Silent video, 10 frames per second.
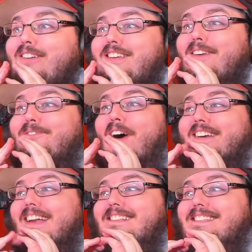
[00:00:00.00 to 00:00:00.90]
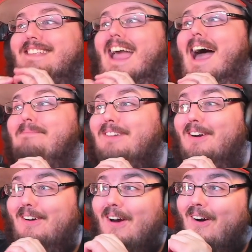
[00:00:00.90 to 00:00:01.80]
She fucking stabbed
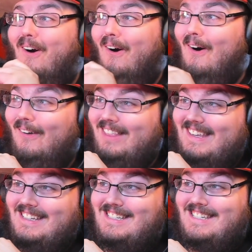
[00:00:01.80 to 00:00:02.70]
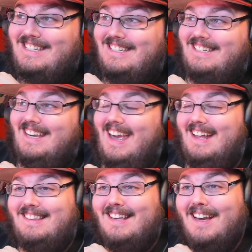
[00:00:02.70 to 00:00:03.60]
her! Holy
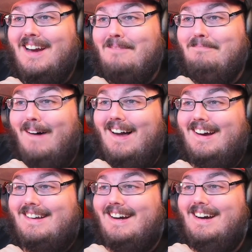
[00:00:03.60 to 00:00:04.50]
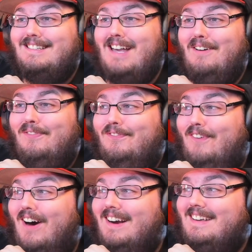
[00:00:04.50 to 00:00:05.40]
shit! Monika is a
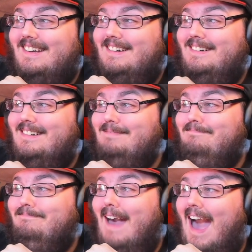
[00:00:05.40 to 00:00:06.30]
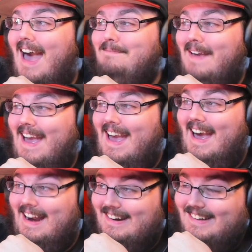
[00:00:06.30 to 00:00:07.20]
fucking
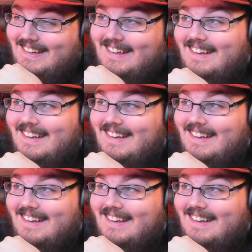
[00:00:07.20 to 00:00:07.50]
madman!